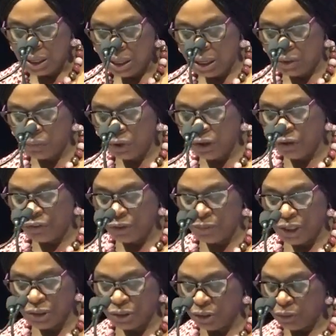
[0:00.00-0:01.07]
And one of the
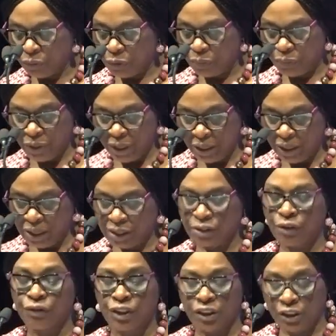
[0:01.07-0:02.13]
major players of the